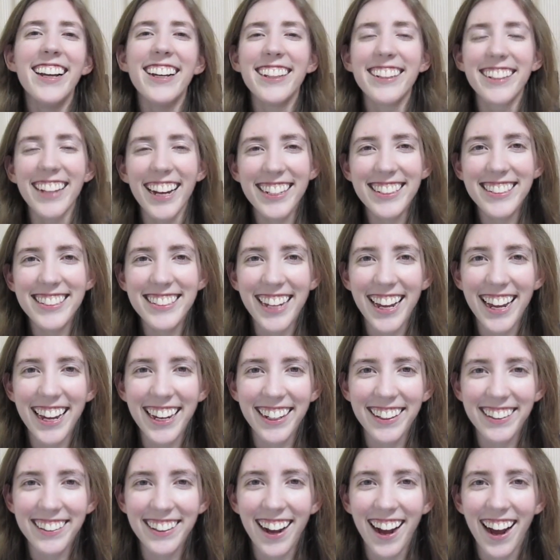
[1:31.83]
That's
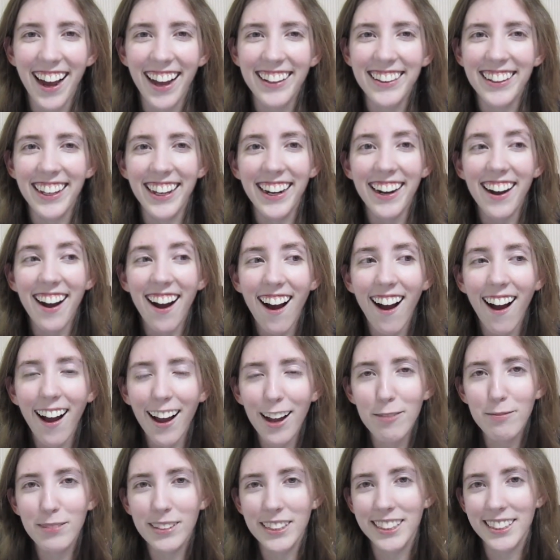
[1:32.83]
saying a lot. Like,
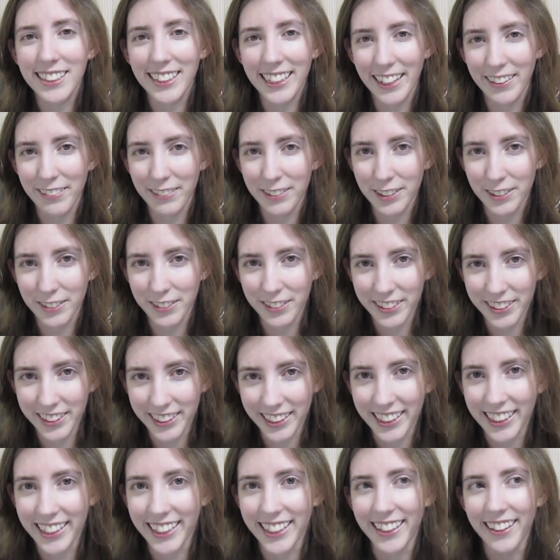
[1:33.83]
I'm a slave to
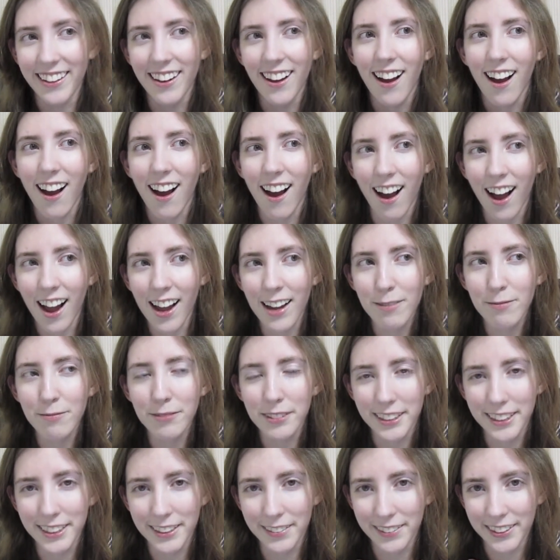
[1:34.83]
routine. I'm
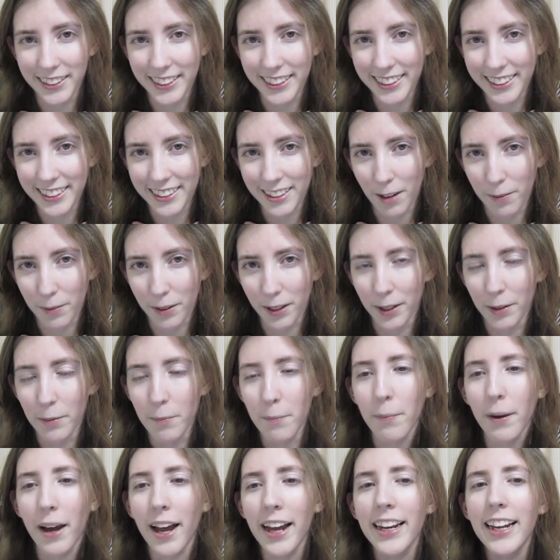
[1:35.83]
really, really
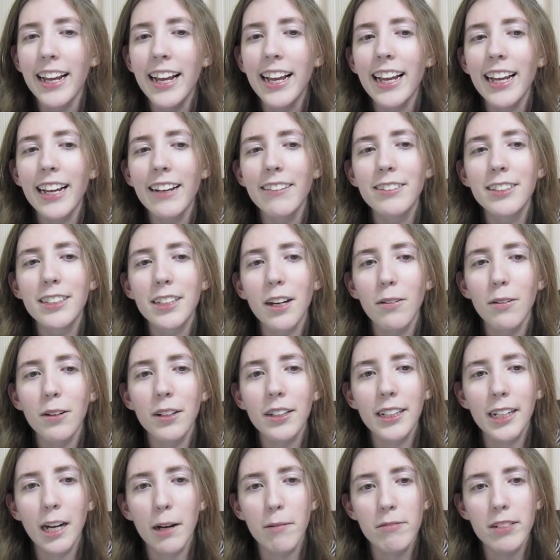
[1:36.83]
stubborn. But if
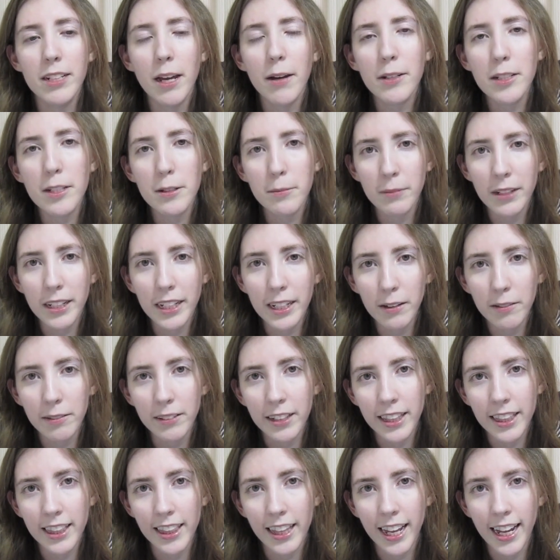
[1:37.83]
someone comes up to me
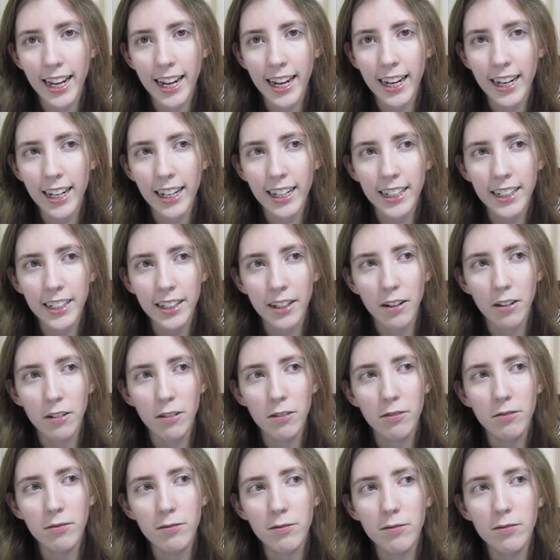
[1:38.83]
with, like, you
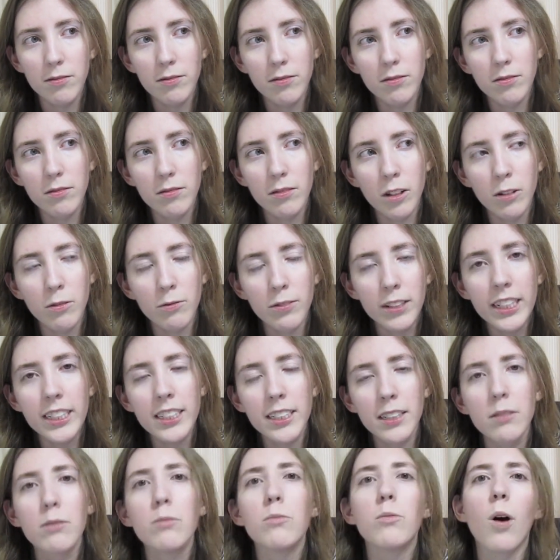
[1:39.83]
know, a
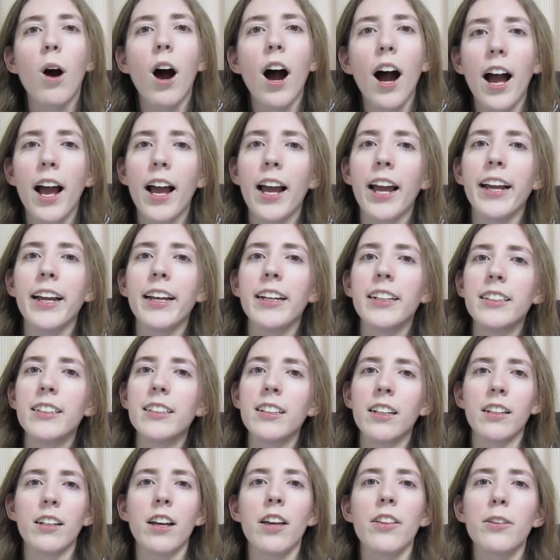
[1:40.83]
reason why
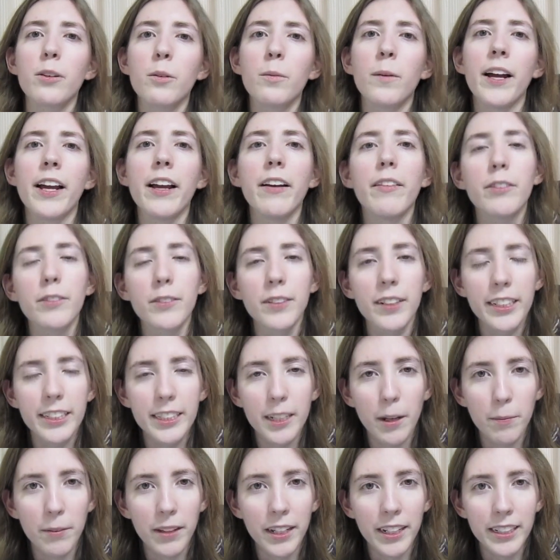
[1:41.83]
another way of doing
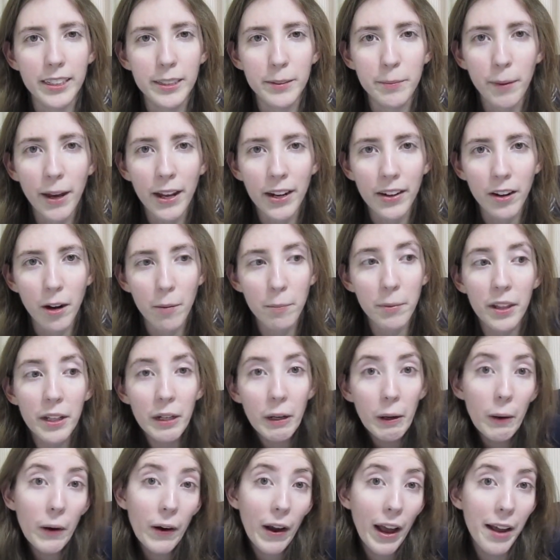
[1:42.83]
something is better, I'd be
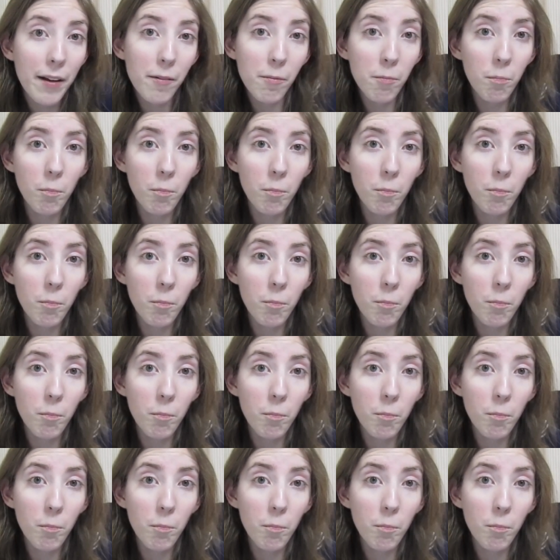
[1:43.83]
like, okay.